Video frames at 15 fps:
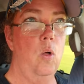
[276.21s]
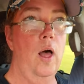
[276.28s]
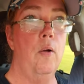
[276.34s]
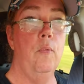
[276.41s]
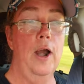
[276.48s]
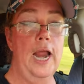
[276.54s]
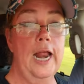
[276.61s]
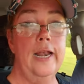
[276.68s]
Well, I
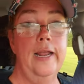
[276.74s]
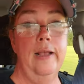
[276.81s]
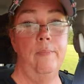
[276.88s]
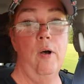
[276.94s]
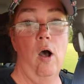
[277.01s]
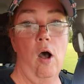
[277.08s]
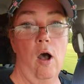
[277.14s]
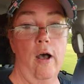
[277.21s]
ran
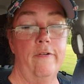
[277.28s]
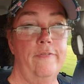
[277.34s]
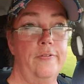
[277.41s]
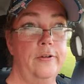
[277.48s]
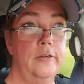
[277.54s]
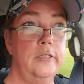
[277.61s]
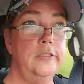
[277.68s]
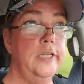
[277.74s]
him off.
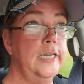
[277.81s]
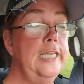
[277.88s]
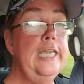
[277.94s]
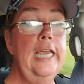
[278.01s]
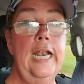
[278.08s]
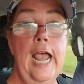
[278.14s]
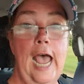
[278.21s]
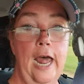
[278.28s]
I said,
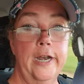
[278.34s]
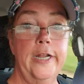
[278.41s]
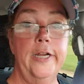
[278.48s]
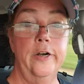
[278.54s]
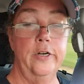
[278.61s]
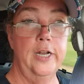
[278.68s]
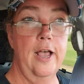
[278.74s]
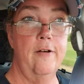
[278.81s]
get out of
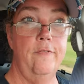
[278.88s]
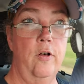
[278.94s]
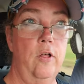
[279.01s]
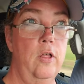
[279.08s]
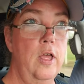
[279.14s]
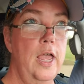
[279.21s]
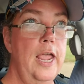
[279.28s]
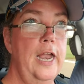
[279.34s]
here,
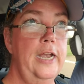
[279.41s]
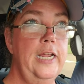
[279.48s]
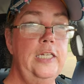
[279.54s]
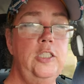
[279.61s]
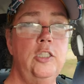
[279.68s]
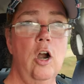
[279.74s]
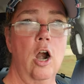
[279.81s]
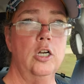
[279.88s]
devil. And he
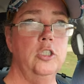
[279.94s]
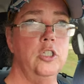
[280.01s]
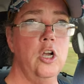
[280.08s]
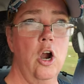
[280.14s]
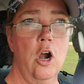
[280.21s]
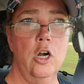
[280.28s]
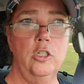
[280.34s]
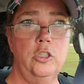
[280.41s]
starts
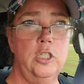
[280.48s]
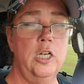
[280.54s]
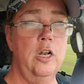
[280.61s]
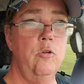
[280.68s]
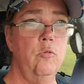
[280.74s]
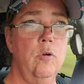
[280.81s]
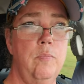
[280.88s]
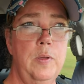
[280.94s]
cursing
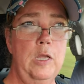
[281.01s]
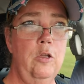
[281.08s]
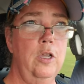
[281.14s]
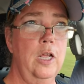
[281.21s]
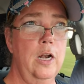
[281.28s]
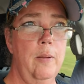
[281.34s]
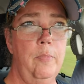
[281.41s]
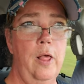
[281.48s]
and
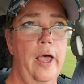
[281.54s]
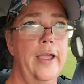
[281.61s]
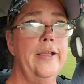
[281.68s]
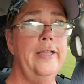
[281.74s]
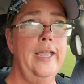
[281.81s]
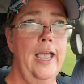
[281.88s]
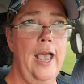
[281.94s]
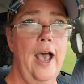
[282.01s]
rebuking. I'm like,
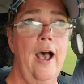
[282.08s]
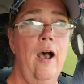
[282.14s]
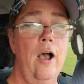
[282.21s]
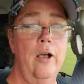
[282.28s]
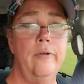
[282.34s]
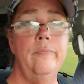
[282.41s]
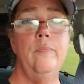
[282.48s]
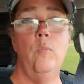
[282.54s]
yeah,
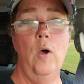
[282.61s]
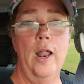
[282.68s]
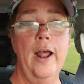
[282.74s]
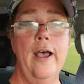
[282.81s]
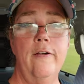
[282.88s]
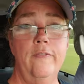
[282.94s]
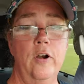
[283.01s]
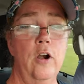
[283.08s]

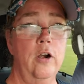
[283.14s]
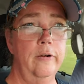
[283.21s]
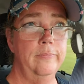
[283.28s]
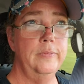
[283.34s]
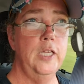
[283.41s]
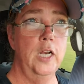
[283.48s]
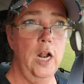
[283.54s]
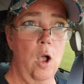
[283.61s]
whatever.
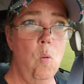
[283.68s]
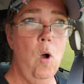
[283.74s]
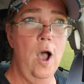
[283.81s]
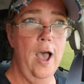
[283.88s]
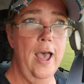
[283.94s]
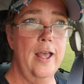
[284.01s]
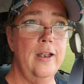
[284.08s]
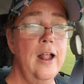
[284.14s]
You know
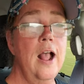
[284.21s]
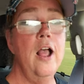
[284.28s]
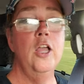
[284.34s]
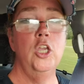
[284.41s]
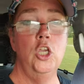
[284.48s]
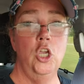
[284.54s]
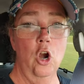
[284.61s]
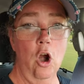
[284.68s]
what?
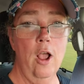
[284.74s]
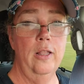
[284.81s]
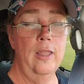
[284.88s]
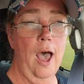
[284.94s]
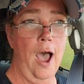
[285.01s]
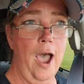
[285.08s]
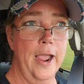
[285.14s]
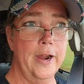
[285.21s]
You're a
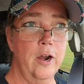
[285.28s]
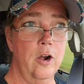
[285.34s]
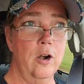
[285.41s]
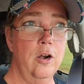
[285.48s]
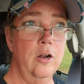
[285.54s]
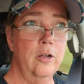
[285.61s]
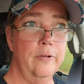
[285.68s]
liar.